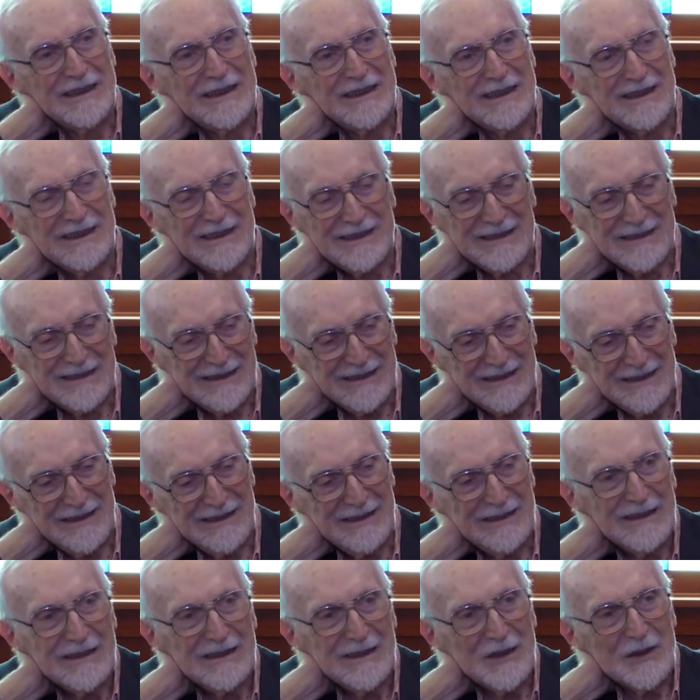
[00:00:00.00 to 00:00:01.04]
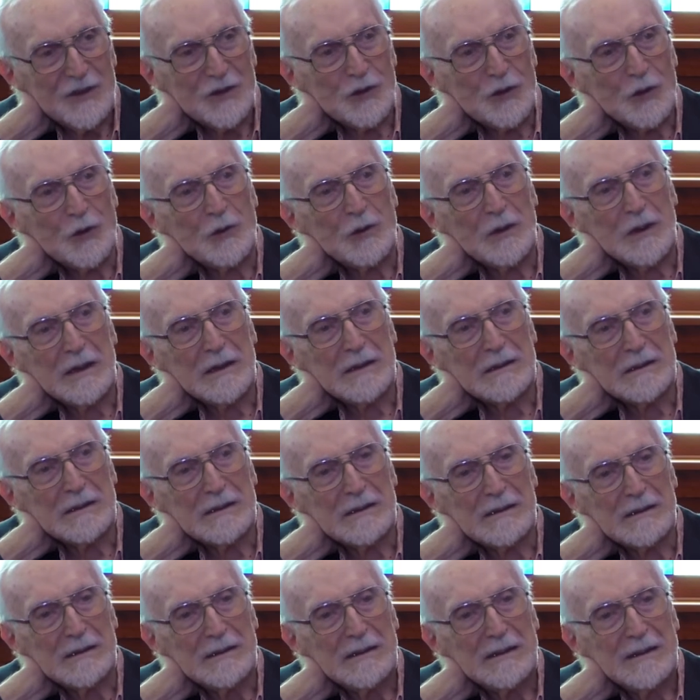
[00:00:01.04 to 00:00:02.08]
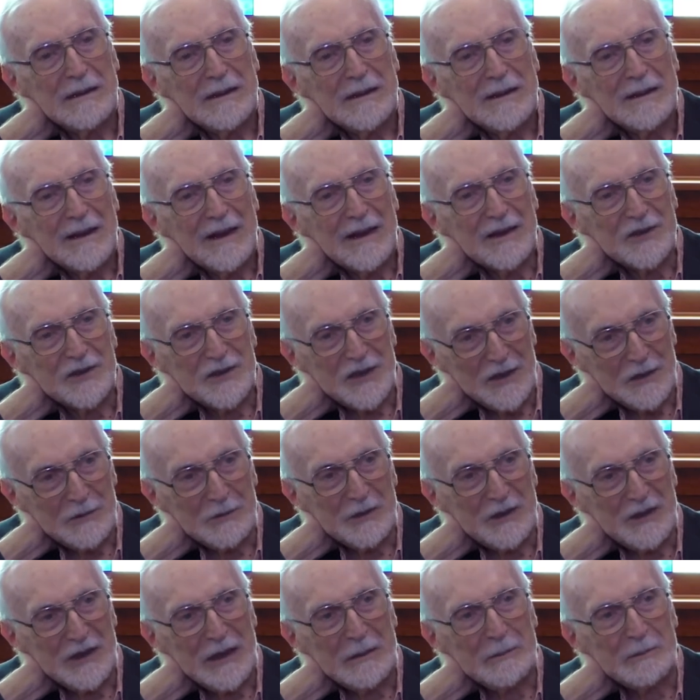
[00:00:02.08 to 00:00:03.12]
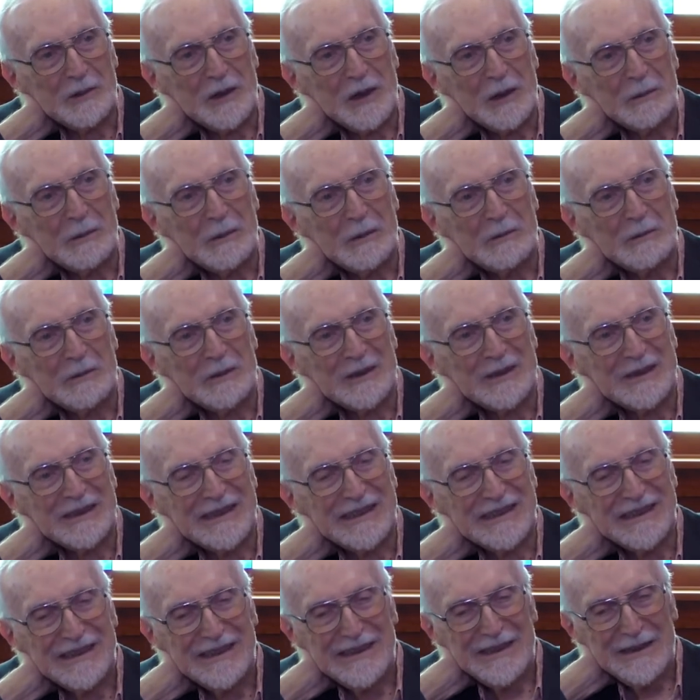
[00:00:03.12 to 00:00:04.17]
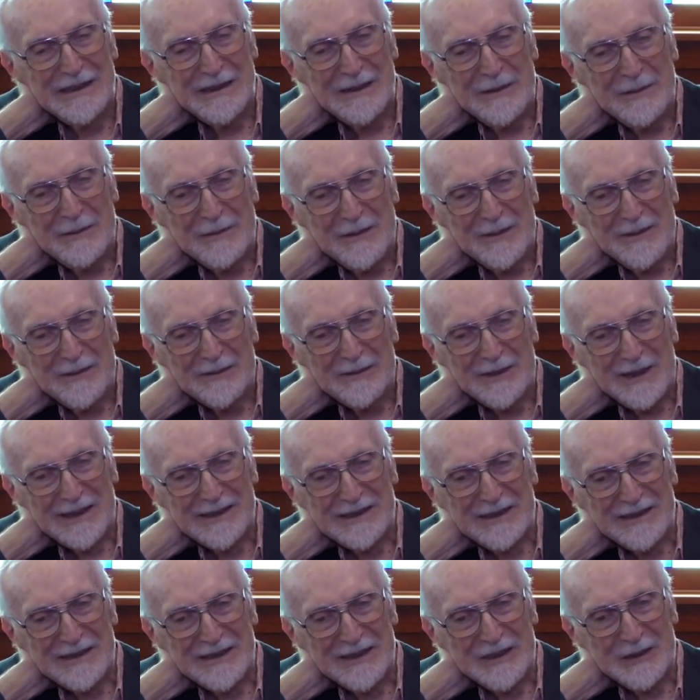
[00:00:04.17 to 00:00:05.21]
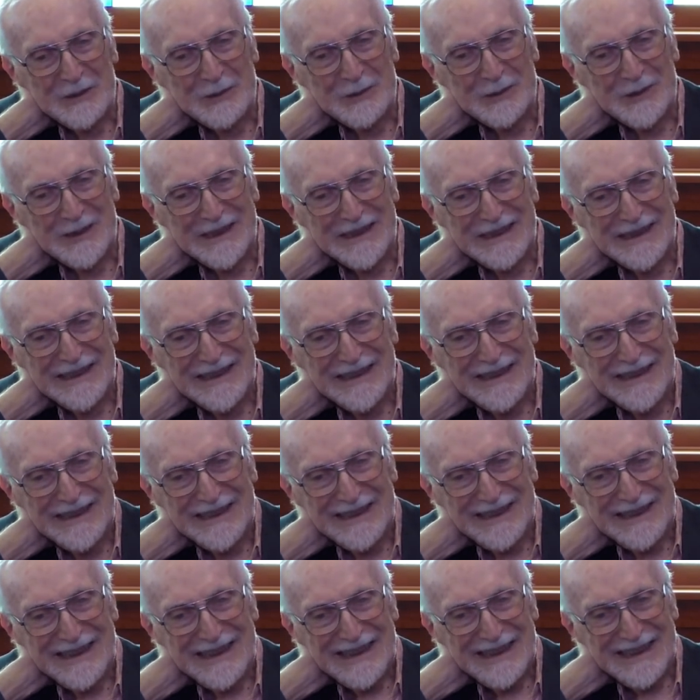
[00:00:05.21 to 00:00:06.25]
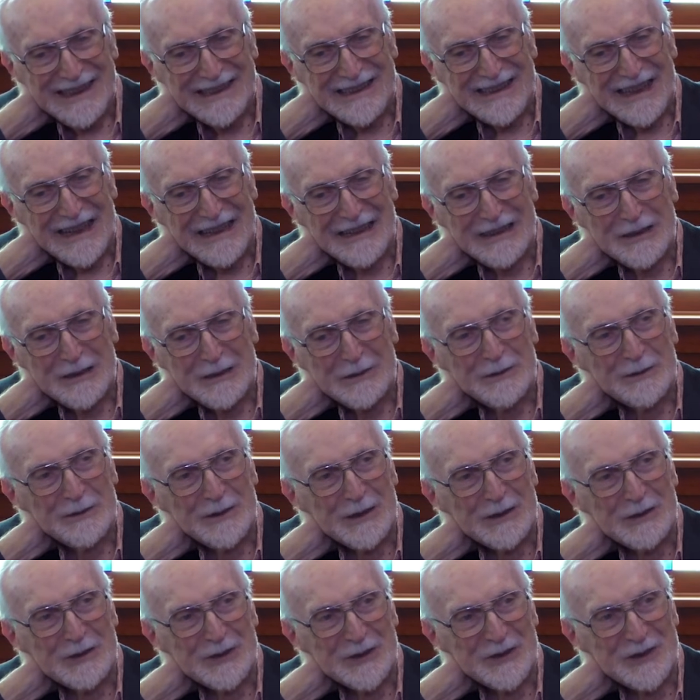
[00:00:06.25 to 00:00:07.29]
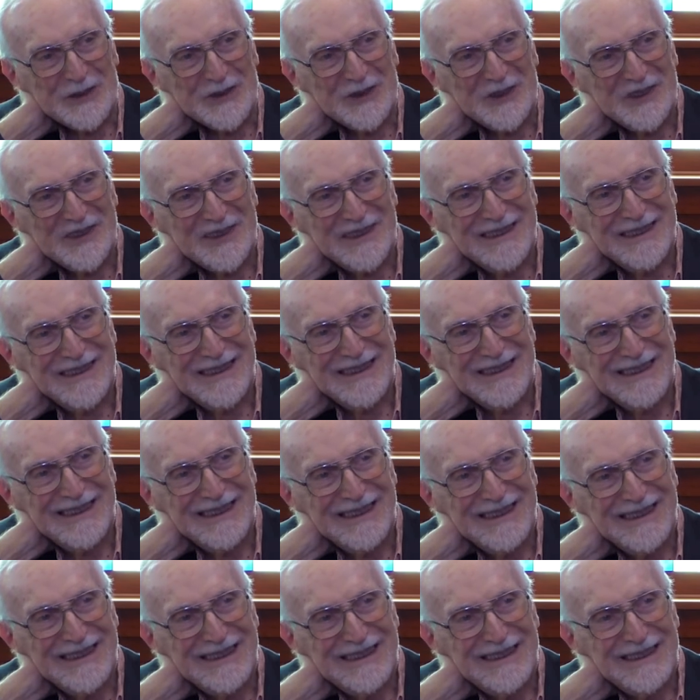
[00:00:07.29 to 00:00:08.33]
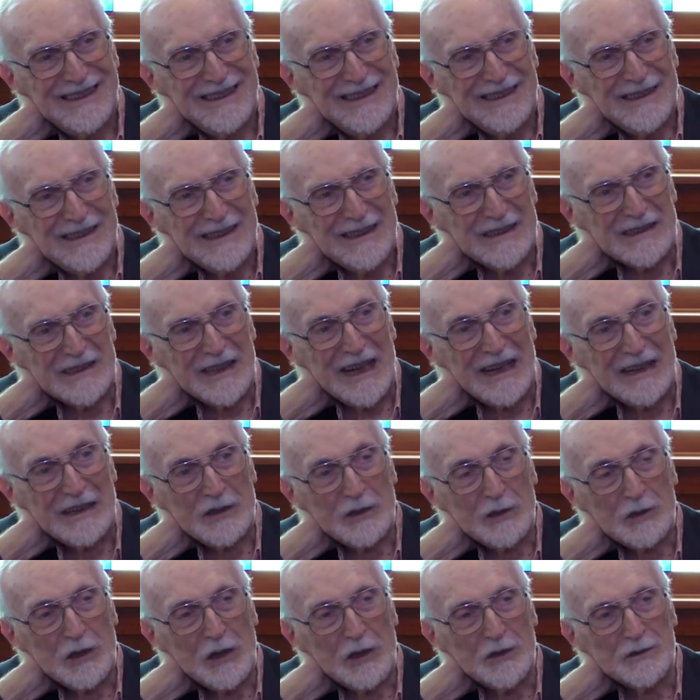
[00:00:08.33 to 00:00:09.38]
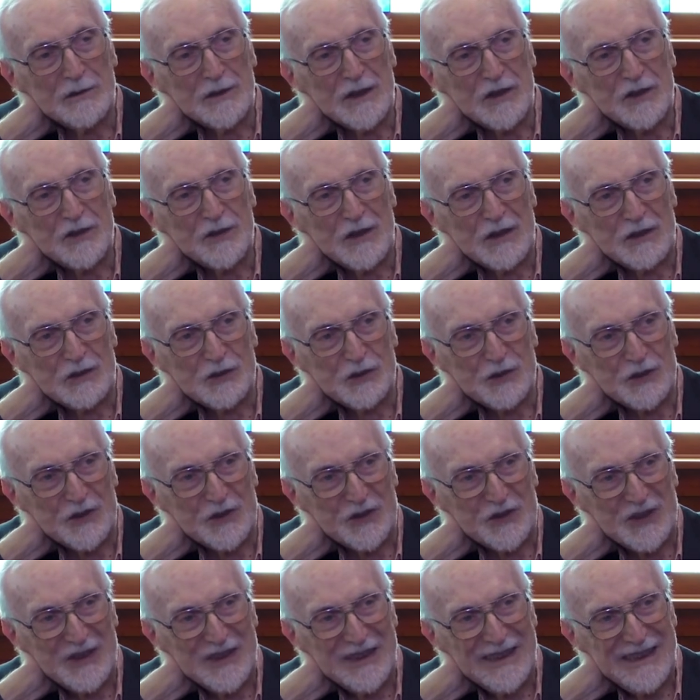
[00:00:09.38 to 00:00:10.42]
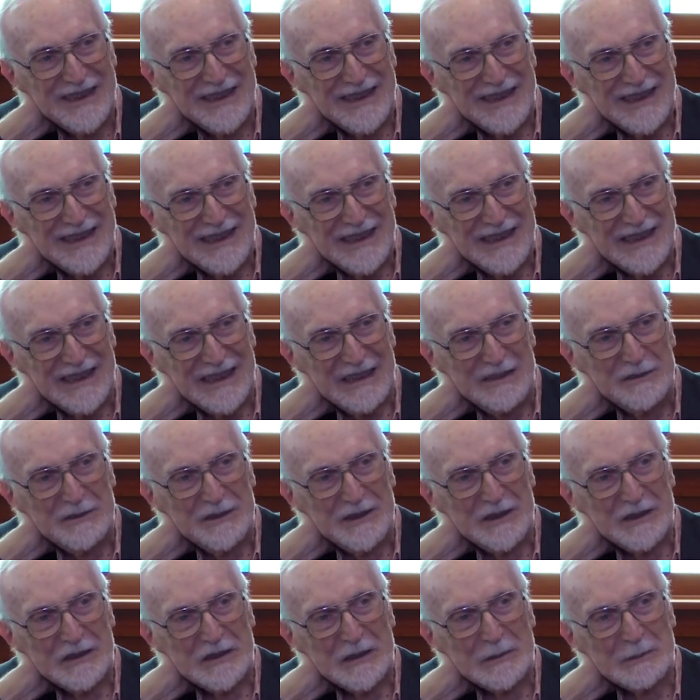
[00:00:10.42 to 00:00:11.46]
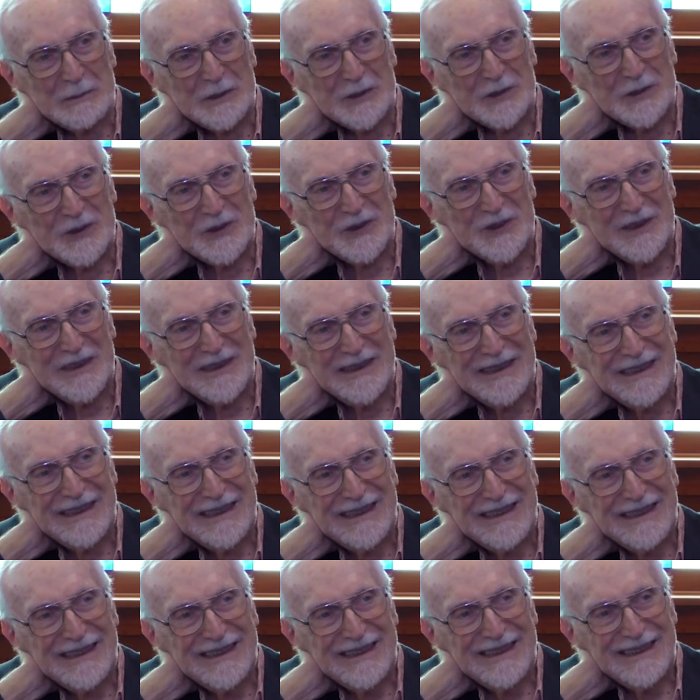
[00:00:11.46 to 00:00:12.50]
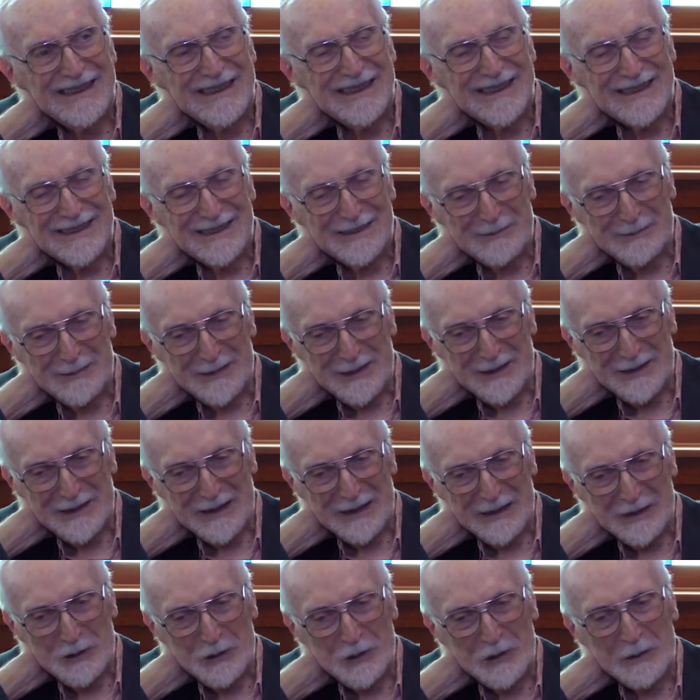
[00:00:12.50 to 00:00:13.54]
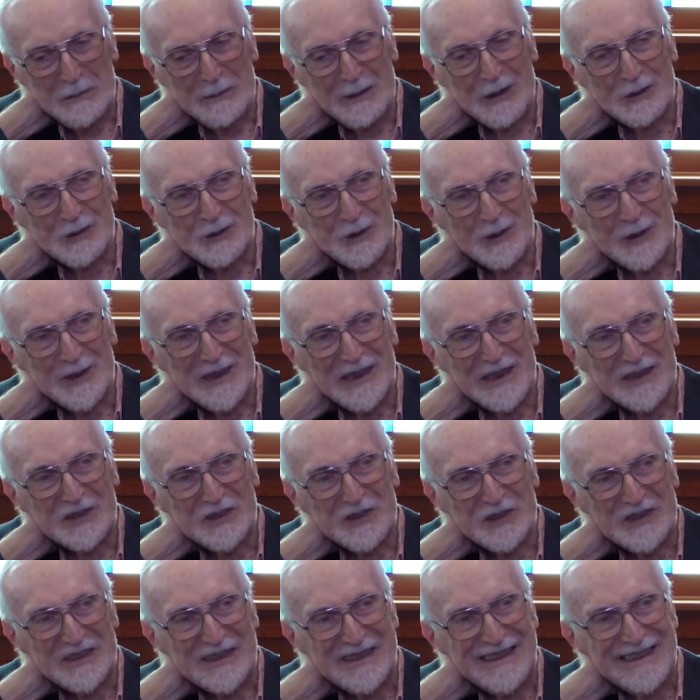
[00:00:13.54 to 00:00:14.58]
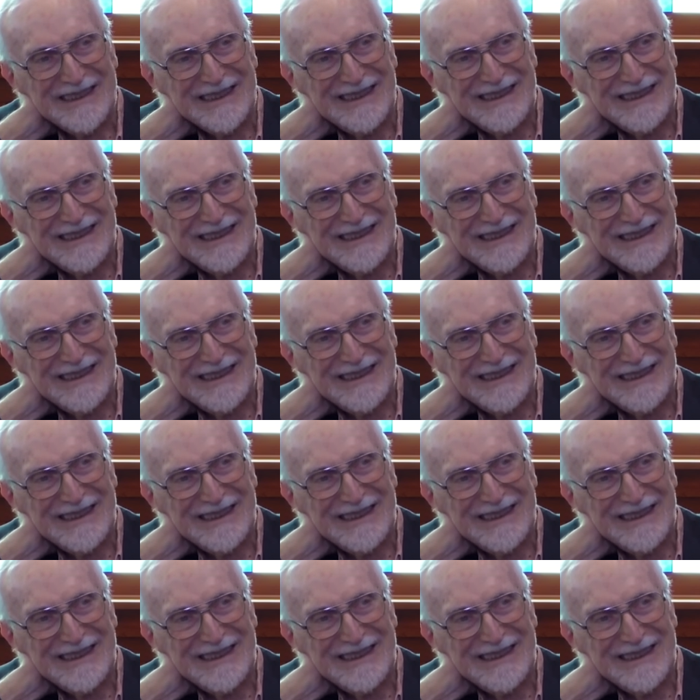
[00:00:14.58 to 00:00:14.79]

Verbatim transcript: and uh, so I uh, I started with that problem with the fact that the only entire functions, entire convex functions in invariables with the unimodular Hessian.